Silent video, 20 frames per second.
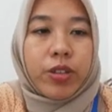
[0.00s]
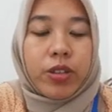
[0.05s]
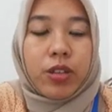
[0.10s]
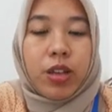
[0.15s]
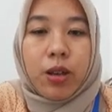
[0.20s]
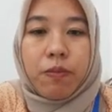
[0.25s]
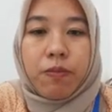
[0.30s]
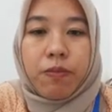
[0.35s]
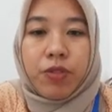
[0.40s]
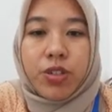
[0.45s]

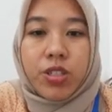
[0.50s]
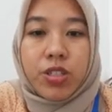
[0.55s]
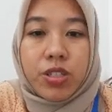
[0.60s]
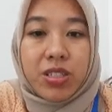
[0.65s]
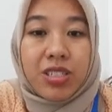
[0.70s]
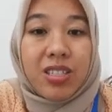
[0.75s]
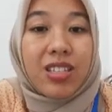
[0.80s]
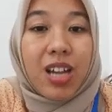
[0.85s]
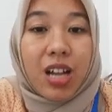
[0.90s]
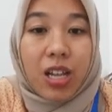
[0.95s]
that
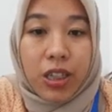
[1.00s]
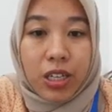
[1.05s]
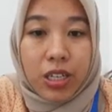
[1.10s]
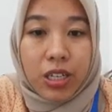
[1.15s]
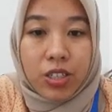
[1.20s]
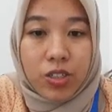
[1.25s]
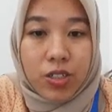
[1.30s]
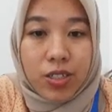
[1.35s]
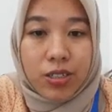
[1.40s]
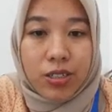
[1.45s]
produce
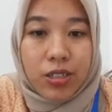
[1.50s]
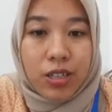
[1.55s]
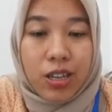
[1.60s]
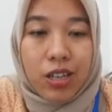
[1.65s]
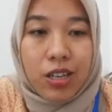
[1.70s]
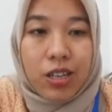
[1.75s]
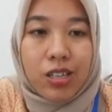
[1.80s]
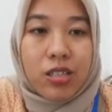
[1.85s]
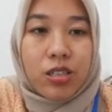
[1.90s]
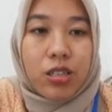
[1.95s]
knowledge.
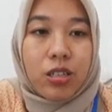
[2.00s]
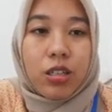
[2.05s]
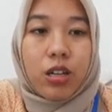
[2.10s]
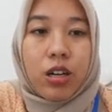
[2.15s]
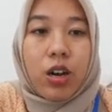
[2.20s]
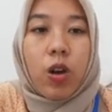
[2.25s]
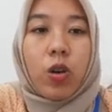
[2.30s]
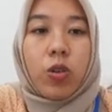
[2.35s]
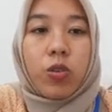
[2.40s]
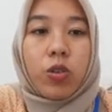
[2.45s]
It is the
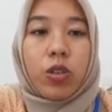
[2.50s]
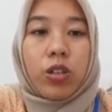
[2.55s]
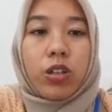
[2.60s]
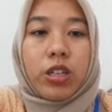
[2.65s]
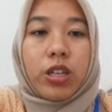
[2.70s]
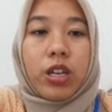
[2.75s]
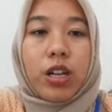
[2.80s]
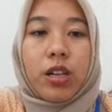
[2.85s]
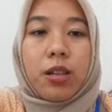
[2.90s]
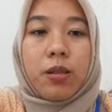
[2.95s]

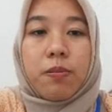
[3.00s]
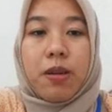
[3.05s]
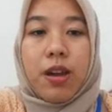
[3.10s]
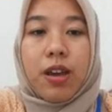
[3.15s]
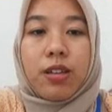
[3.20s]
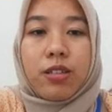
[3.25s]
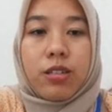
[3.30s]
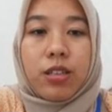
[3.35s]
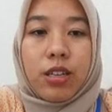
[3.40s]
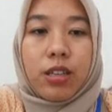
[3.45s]
ontological
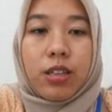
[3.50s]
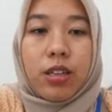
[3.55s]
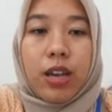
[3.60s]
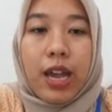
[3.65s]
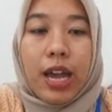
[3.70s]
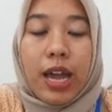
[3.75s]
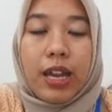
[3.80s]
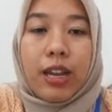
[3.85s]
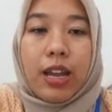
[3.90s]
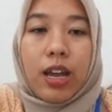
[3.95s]
basis.
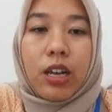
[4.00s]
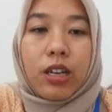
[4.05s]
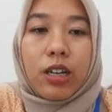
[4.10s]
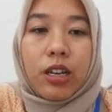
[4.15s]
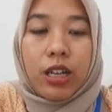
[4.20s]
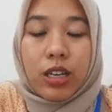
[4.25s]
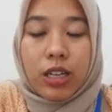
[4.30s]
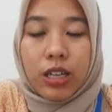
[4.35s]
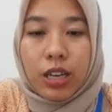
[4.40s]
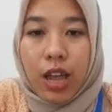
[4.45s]
And then
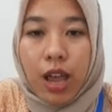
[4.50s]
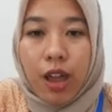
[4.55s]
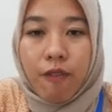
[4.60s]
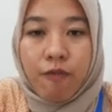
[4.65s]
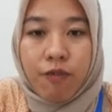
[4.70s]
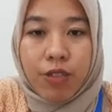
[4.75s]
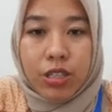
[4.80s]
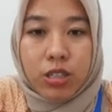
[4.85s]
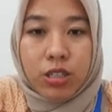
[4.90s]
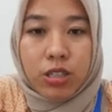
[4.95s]
in
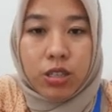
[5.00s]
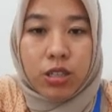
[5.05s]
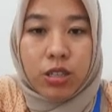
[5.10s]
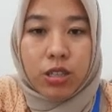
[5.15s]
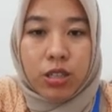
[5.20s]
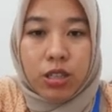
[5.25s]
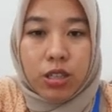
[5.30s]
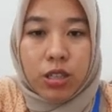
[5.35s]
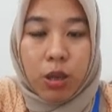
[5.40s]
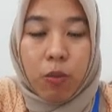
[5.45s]

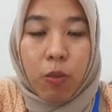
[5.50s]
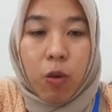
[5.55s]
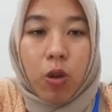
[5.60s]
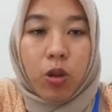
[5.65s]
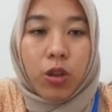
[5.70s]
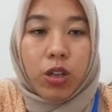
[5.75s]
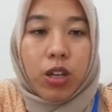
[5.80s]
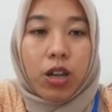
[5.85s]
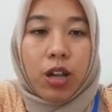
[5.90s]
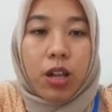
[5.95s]

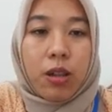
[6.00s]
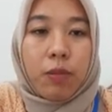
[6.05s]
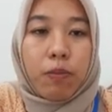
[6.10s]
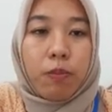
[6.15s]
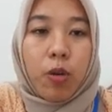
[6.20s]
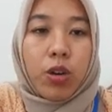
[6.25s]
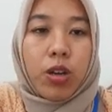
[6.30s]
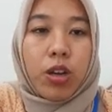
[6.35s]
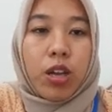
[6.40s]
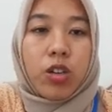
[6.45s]
epistemological
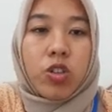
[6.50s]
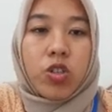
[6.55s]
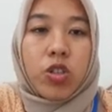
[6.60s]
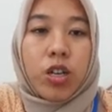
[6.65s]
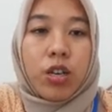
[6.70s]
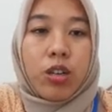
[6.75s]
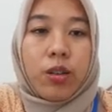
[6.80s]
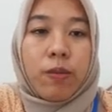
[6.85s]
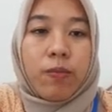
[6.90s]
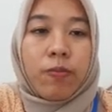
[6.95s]

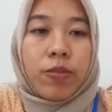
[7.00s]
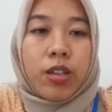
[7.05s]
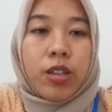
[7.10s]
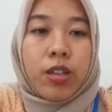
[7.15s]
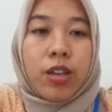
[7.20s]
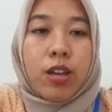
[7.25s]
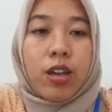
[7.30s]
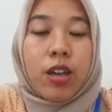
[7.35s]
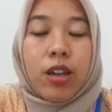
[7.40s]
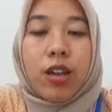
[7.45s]
foundation,
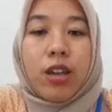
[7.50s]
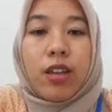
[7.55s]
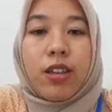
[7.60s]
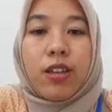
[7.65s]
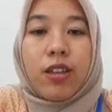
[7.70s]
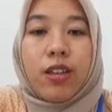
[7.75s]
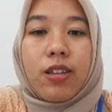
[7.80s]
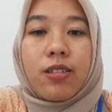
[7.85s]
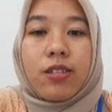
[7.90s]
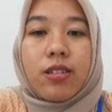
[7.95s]
it
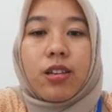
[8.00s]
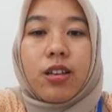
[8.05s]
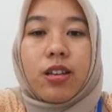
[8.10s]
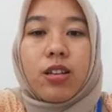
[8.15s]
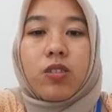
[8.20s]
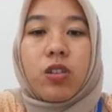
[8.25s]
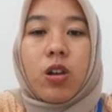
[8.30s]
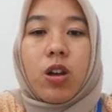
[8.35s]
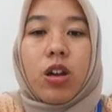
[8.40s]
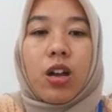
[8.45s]
is
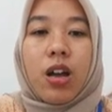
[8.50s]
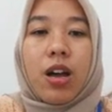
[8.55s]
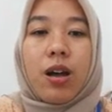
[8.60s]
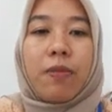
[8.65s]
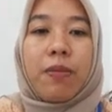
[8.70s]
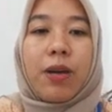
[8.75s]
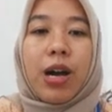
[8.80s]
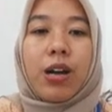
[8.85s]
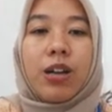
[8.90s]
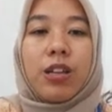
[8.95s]
talk
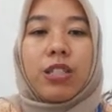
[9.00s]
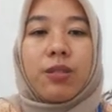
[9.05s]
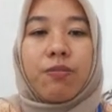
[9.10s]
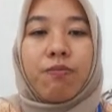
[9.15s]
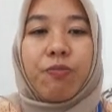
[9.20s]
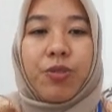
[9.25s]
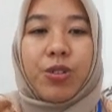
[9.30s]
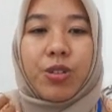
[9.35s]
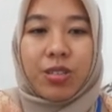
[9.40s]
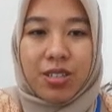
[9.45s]
about the
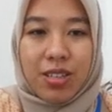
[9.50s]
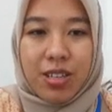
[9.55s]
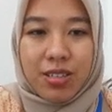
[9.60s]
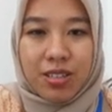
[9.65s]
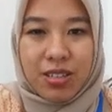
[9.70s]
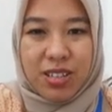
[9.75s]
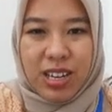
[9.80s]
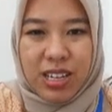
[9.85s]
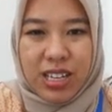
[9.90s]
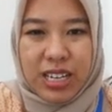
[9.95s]
process
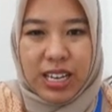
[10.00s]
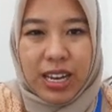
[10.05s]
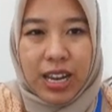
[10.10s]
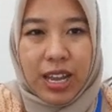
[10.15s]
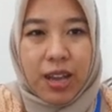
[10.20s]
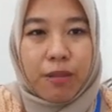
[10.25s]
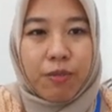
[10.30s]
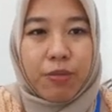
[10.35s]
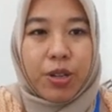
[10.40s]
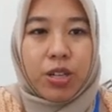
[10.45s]
that
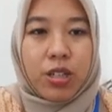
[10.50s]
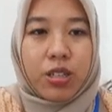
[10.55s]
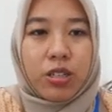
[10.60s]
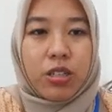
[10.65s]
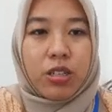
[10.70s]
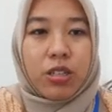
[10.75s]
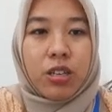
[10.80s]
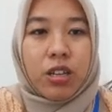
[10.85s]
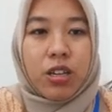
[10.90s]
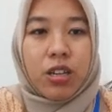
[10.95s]
enable
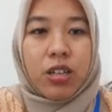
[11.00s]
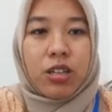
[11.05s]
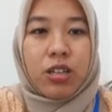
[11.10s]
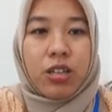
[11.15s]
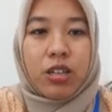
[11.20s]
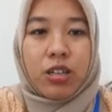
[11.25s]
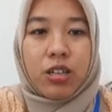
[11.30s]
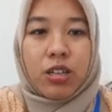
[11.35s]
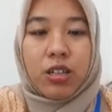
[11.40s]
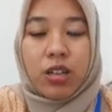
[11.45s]

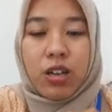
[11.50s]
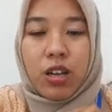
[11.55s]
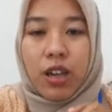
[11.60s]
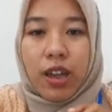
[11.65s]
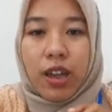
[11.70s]
the